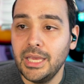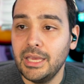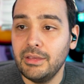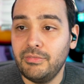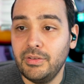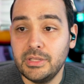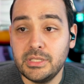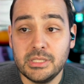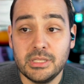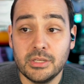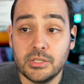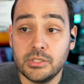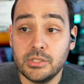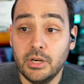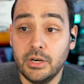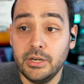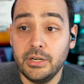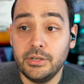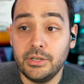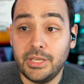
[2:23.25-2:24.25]
If it's the
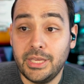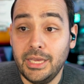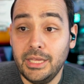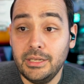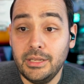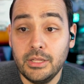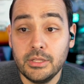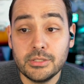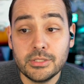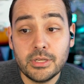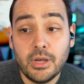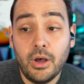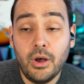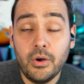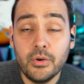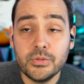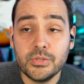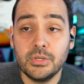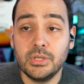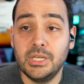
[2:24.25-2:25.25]
starter kit, it's
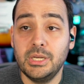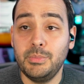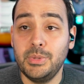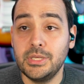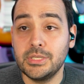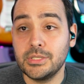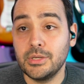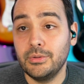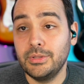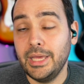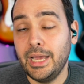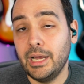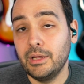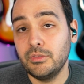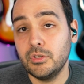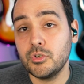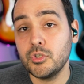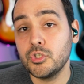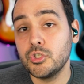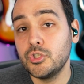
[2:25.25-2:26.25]
also going to be sold
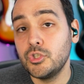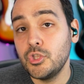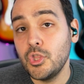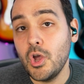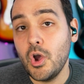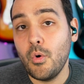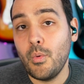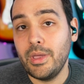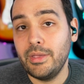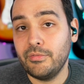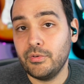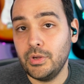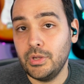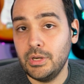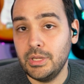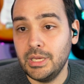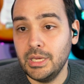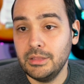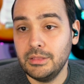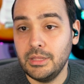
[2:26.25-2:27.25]
out. There's no way for you
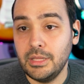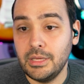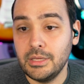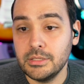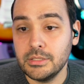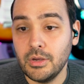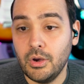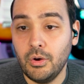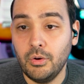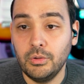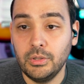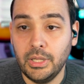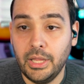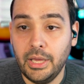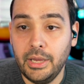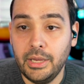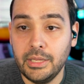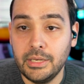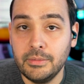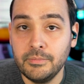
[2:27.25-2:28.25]
to get these
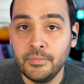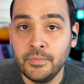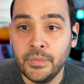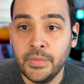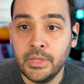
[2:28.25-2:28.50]
online,